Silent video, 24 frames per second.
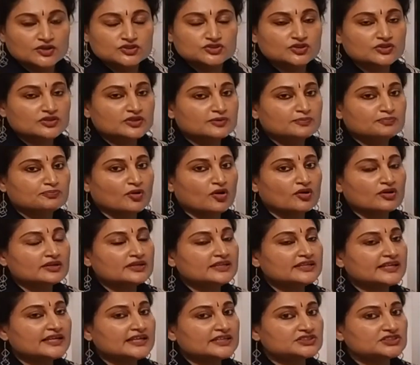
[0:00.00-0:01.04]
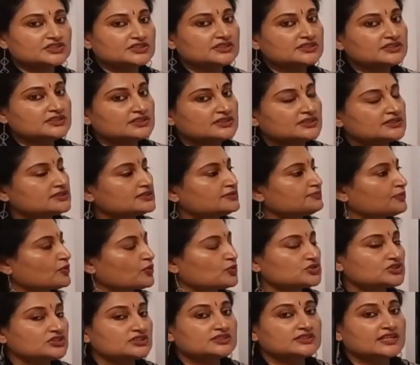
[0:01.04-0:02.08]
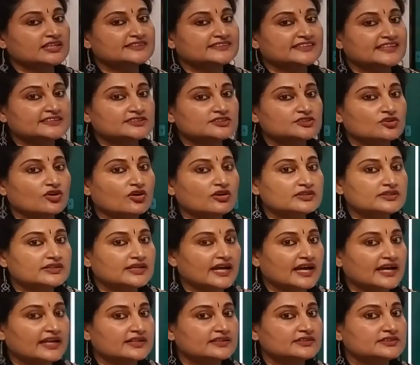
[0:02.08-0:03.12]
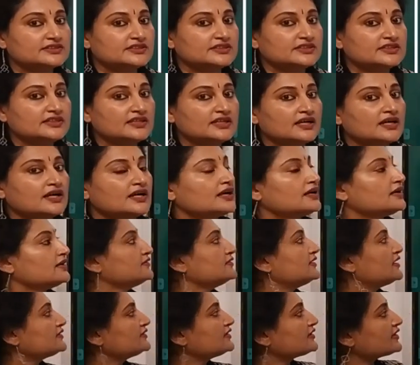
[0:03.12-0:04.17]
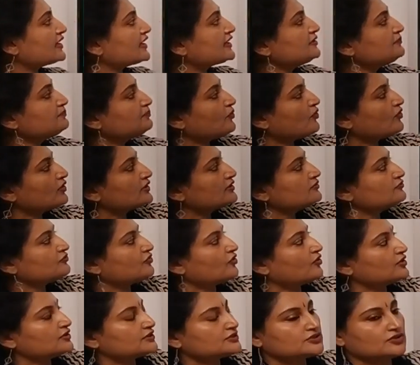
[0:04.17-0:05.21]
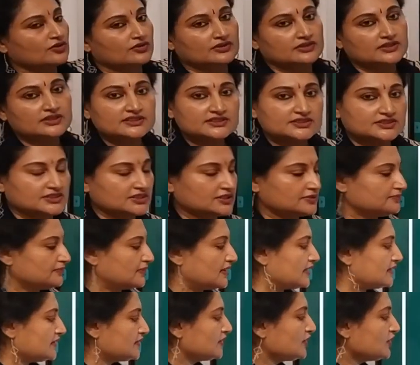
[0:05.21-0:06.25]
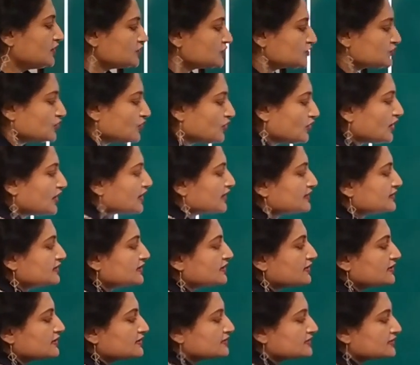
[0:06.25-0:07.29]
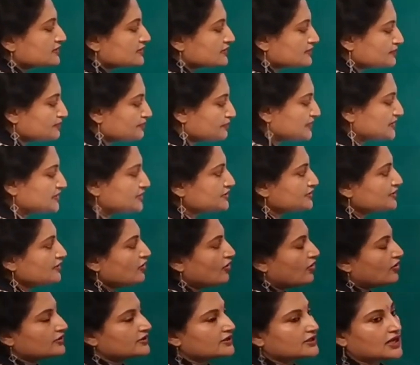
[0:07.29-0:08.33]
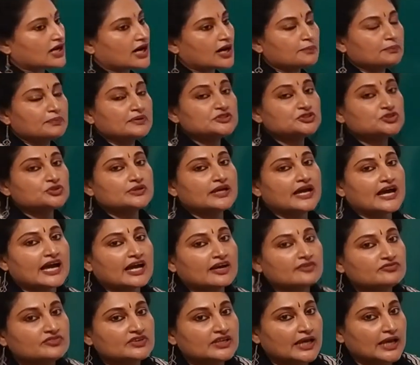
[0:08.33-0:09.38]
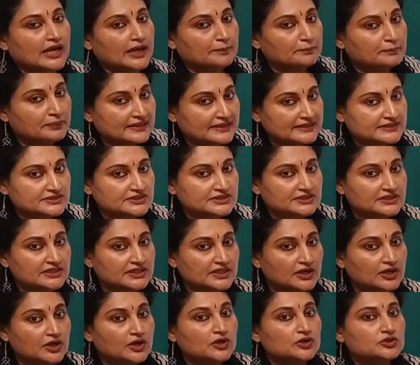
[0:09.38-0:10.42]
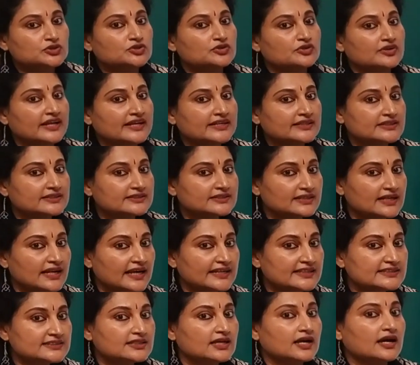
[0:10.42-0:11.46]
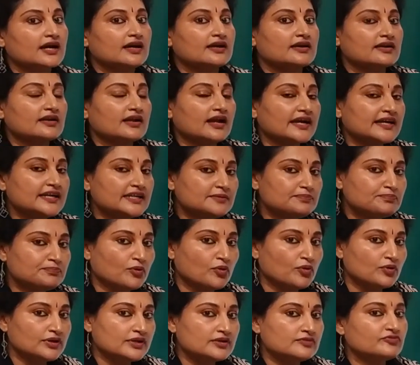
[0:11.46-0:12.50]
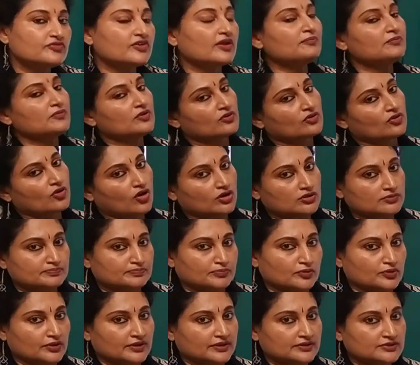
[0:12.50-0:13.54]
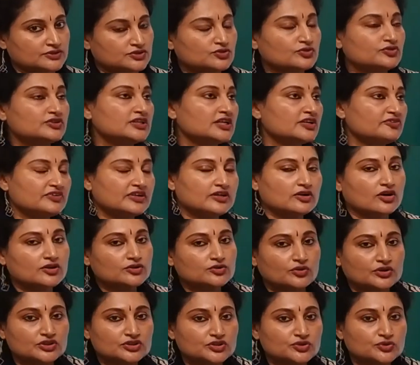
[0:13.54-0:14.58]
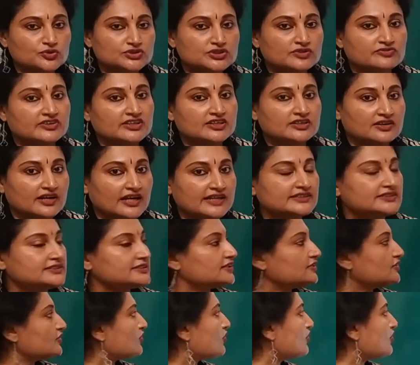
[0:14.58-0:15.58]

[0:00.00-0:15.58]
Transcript: So pollination is a process that does not guarantee that the right pollen falls on the stigma. So the pistil or the carpel should have the ability to recognize right pollen from wrong pollen. So here we are not going to use the word right and